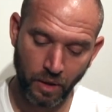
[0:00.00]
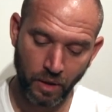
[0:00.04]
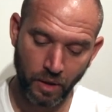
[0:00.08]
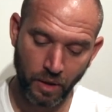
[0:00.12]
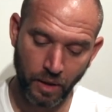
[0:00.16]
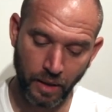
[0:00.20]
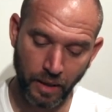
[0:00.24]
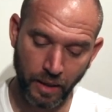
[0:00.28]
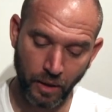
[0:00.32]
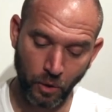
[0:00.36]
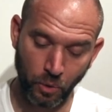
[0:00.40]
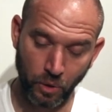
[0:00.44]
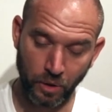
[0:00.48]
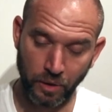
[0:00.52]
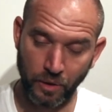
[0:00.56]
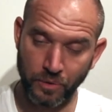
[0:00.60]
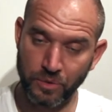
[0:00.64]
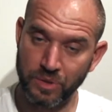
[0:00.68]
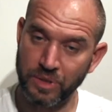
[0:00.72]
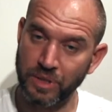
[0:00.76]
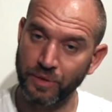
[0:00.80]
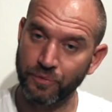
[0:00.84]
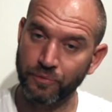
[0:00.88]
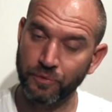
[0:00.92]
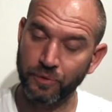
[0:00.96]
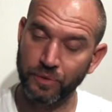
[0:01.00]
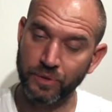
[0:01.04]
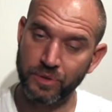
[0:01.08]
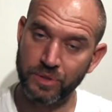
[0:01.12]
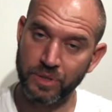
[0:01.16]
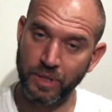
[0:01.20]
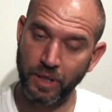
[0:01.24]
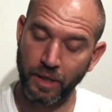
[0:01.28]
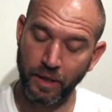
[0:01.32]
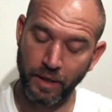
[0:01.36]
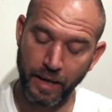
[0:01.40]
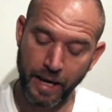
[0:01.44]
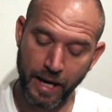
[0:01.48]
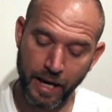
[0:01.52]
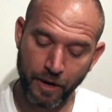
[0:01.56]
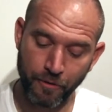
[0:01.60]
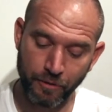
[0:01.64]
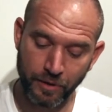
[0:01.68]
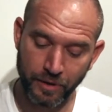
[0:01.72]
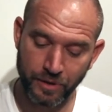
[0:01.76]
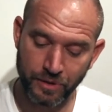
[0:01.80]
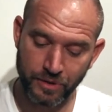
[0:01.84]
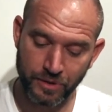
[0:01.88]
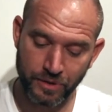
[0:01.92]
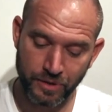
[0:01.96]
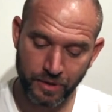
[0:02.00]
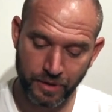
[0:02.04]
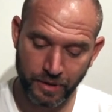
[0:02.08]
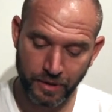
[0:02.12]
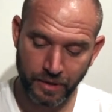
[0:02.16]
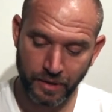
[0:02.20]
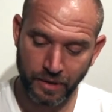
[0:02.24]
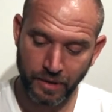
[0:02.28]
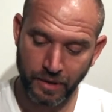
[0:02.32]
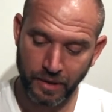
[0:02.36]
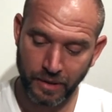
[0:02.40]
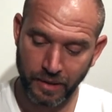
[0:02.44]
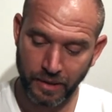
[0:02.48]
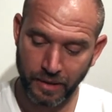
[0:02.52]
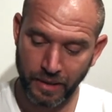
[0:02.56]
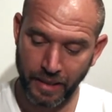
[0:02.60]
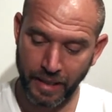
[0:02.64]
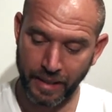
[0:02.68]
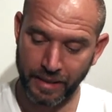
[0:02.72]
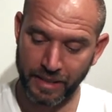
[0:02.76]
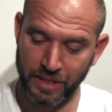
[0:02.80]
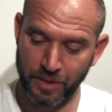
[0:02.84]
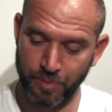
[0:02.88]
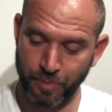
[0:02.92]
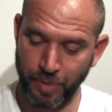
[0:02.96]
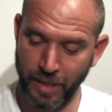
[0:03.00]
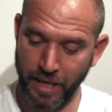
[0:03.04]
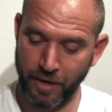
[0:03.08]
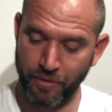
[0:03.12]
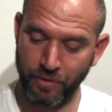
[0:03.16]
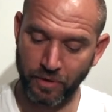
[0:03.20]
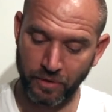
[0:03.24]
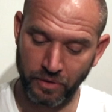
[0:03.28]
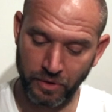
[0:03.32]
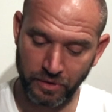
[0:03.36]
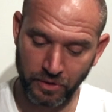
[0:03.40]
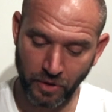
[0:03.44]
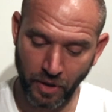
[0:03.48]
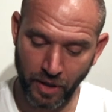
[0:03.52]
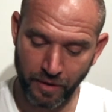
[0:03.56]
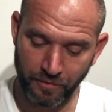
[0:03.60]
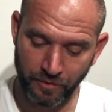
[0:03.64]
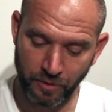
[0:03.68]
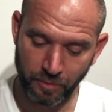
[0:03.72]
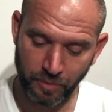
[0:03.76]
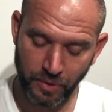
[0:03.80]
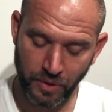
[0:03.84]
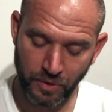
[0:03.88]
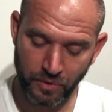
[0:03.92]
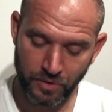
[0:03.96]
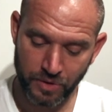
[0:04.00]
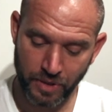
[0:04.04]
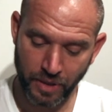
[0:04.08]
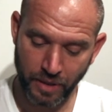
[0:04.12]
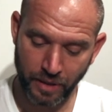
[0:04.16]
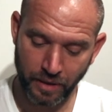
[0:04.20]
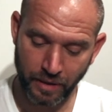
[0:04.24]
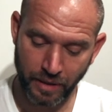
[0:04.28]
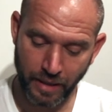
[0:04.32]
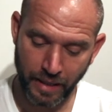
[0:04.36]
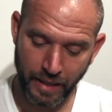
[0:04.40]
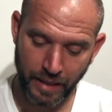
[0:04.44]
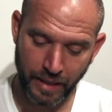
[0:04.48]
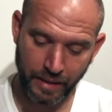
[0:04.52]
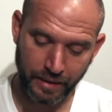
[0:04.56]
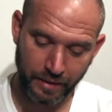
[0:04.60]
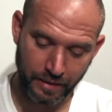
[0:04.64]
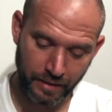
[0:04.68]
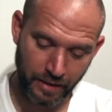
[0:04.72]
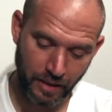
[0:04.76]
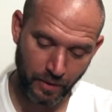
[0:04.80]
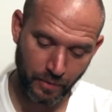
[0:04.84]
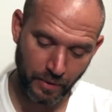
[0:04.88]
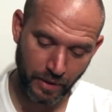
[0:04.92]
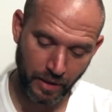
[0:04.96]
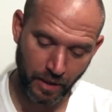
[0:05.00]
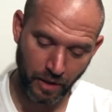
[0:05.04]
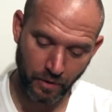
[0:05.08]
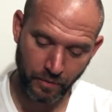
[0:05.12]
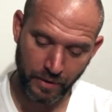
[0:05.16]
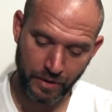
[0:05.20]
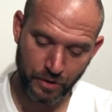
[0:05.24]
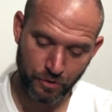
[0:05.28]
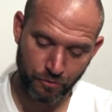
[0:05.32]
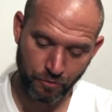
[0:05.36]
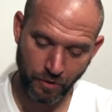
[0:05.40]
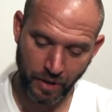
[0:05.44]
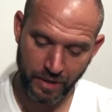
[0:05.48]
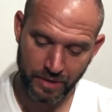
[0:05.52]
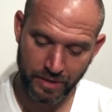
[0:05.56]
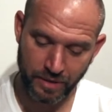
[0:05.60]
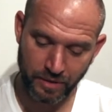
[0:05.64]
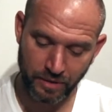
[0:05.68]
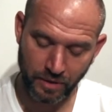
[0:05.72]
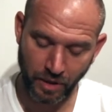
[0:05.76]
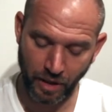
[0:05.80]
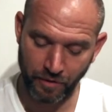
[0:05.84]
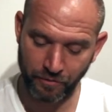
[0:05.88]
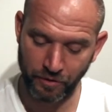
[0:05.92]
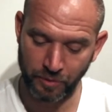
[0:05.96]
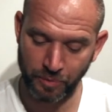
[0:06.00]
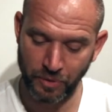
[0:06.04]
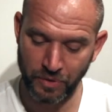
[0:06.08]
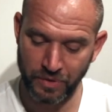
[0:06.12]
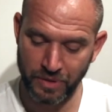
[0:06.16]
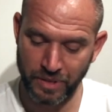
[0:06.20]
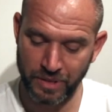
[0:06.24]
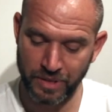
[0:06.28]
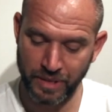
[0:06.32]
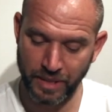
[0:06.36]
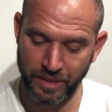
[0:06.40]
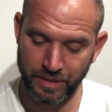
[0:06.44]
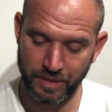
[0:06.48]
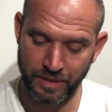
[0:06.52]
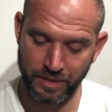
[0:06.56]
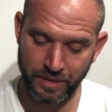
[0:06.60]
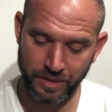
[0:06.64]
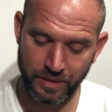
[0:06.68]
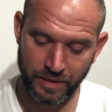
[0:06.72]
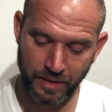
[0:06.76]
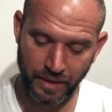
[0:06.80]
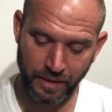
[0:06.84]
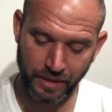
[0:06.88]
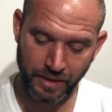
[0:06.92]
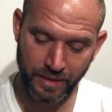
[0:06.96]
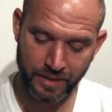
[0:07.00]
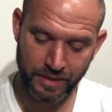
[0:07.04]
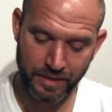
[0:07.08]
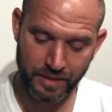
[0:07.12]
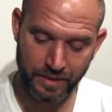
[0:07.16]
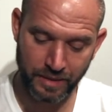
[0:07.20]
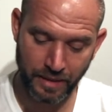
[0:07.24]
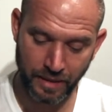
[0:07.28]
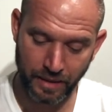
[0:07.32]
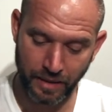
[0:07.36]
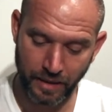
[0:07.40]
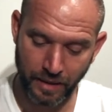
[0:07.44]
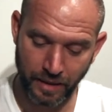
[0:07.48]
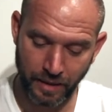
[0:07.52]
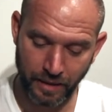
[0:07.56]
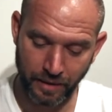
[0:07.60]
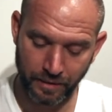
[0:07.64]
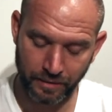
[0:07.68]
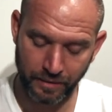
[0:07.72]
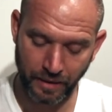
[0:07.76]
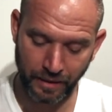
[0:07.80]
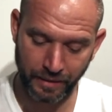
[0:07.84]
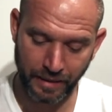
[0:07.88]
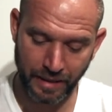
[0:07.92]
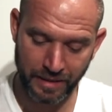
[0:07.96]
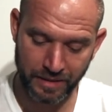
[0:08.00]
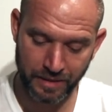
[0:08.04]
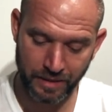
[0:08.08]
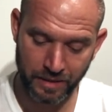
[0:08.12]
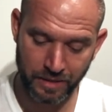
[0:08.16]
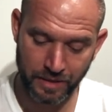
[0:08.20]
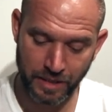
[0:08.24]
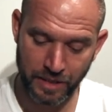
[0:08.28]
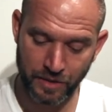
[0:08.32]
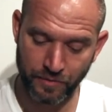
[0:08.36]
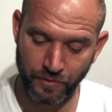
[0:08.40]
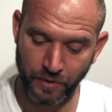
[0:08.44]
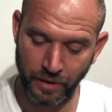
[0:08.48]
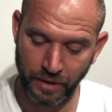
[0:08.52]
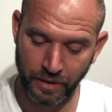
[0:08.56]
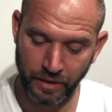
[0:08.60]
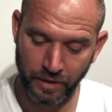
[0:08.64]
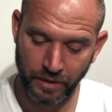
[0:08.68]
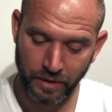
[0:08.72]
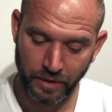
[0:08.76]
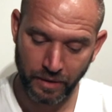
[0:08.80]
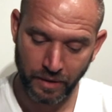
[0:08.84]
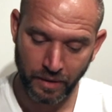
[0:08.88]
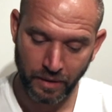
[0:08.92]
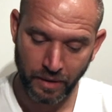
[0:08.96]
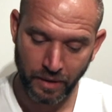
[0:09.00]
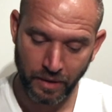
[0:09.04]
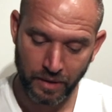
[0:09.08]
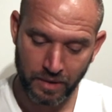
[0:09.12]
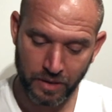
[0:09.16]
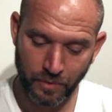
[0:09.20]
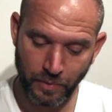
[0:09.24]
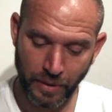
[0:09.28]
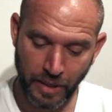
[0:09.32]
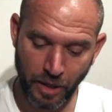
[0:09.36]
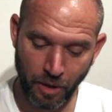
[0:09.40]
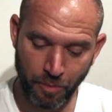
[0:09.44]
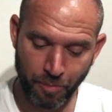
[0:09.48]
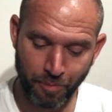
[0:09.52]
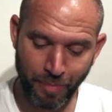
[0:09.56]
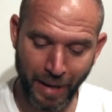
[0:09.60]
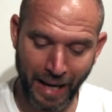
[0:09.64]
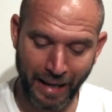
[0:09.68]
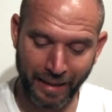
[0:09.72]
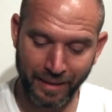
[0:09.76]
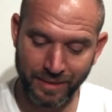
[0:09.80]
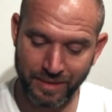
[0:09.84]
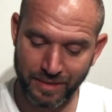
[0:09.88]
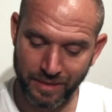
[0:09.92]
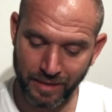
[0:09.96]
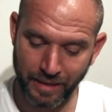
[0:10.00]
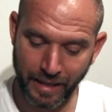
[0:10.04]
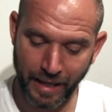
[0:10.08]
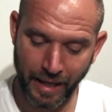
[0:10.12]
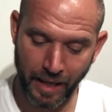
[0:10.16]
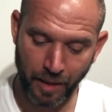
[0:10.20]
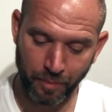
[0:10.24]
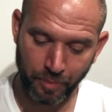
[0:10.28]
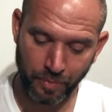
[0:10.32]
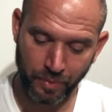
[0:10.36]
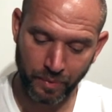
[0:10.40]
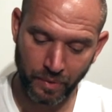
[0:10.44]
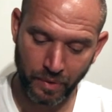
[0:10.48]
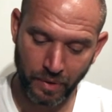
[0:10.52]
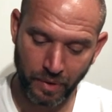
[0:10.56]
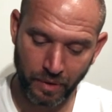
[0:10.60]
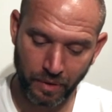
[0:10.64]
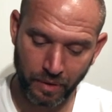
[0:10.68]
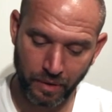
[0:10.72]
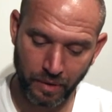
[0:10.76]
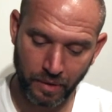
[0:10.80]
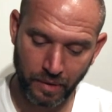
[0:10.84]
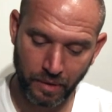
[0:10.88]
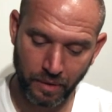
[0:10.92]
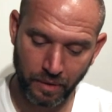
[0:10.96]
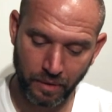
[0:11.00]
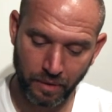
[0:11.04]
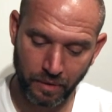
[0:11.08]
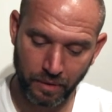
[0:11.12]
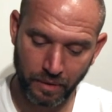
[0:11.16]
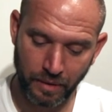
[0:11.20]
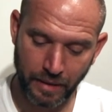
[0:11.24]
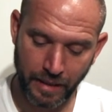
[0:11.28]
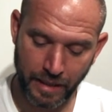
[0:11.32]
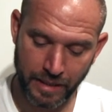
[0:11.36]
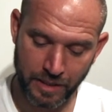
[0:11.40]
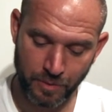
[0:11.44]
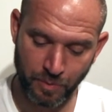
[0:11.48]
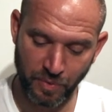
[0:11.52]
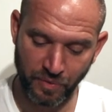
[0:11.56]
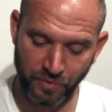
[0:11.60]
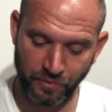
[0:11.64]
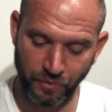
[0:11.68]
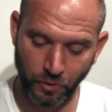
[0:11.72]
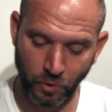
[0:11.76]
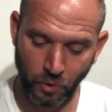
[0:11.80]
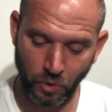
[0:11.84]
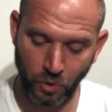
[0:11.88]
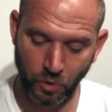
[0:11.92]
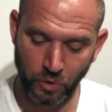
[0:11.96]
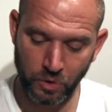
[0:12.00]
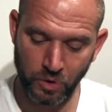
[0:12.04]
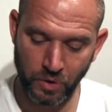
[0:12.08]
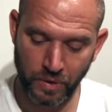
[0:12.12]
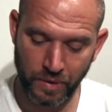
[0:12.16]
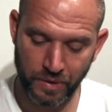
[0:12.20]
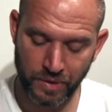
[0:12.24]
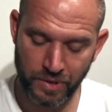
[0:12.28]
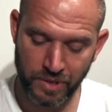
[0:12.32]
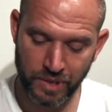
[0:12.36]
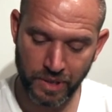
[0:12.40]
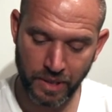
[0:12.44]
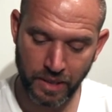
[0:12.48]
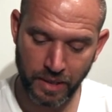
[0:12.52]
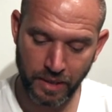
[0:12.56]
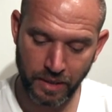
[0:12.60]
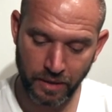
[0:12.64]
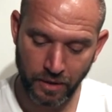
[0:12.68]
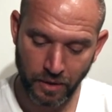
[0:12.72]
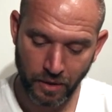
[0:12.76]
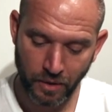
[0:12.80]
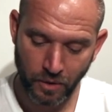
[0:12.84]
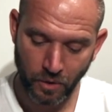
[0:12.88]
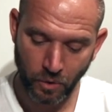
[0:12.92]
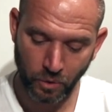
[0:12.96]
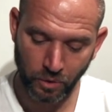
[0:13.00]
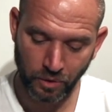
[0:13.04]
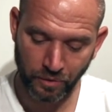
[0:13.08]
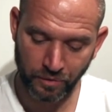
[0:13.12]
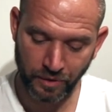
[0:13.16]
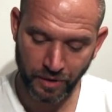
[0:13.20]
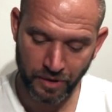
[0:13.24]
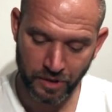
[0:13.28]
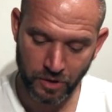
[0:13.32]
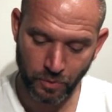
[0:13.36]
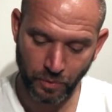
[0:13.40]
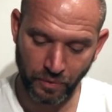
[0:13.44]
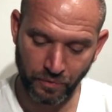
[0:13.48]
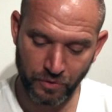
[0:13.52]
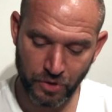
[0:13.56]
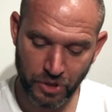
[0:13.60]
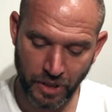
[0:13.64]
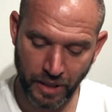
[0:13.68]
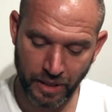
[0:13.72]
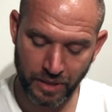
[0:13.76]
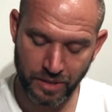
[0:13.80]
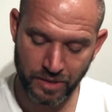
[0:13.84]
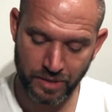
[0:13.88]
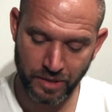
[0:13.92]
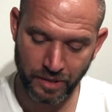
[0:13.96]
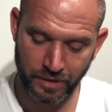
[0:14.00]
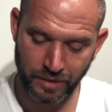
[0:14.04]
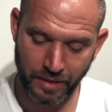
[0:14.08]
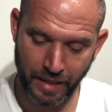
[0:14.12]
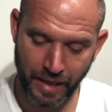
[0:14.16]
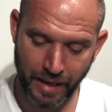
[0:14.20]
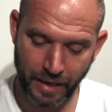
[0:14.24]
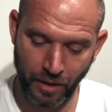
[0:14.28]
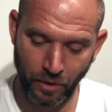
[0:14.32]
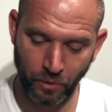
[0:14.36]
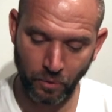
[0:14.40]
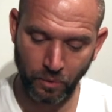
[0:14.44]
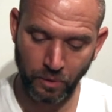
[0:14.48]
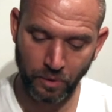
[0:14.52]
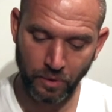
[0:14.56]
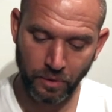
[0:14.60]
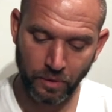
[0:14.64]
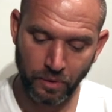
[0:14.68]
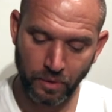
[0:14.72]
of those different areas. And it's pairing on the dive computer. And there we go. It's writing dive computer settings, and it's done that successfully. So we go back into the app. As before, you can see all the things that we've changed are now